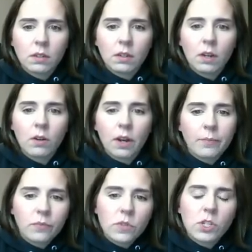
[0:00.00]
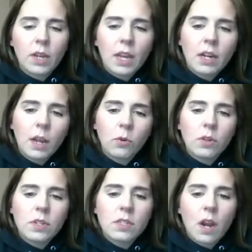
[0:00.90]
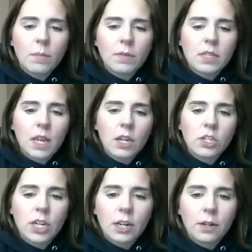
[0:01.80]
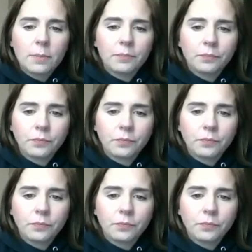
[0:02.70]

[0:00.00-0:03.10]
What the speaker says: Okay, so again, I'm going to stop the sketch here.